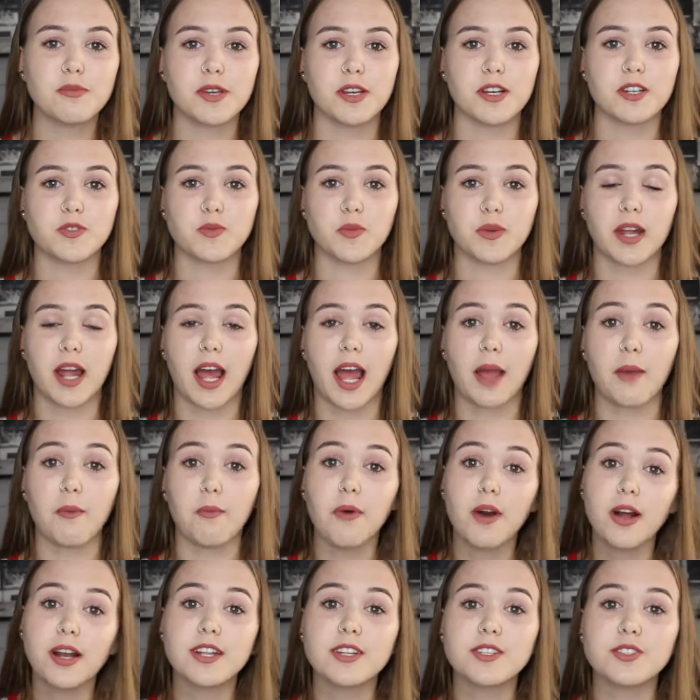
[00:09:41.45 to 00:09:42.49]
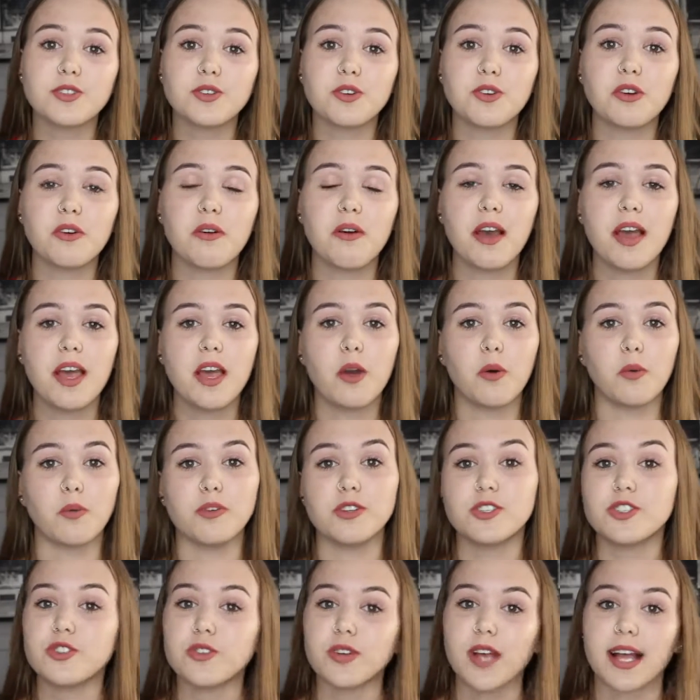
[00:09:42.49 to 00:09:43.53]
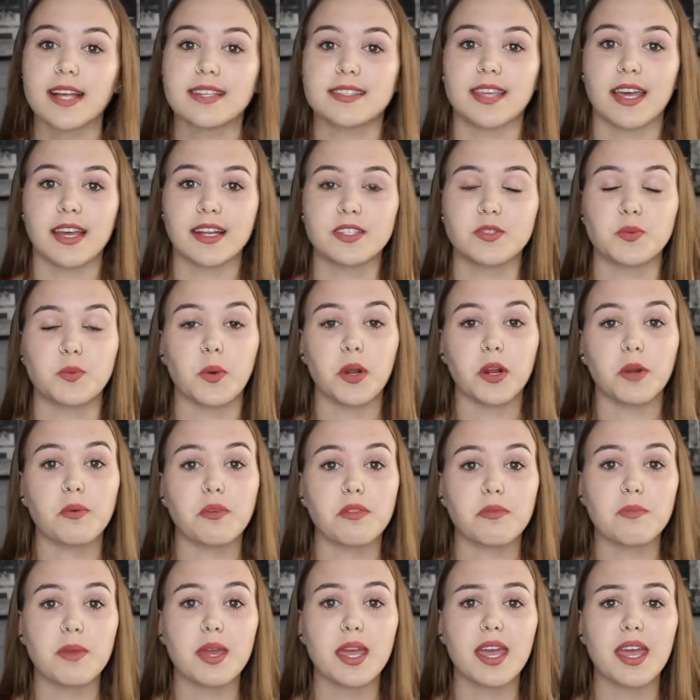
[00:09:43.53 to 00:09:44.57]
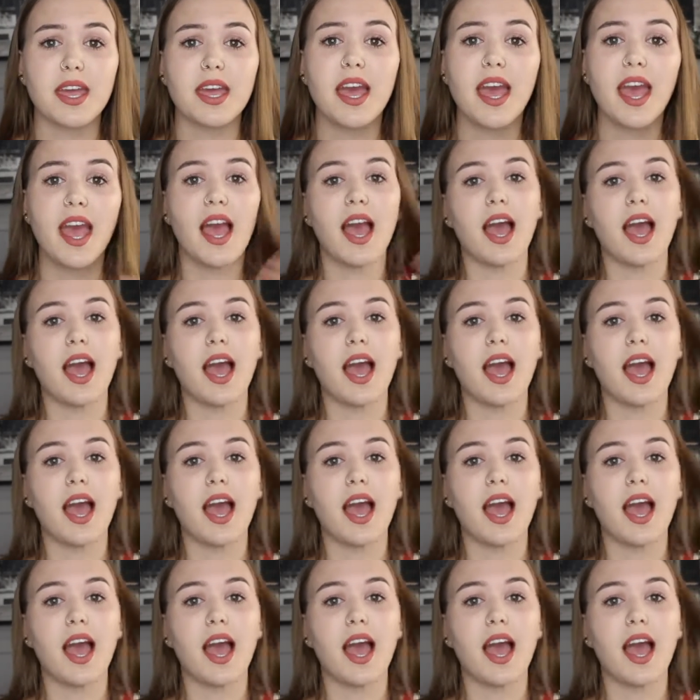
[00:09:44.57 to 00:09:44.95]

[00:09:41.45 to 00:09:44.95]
here's what I want to do, would you guys like to work with me?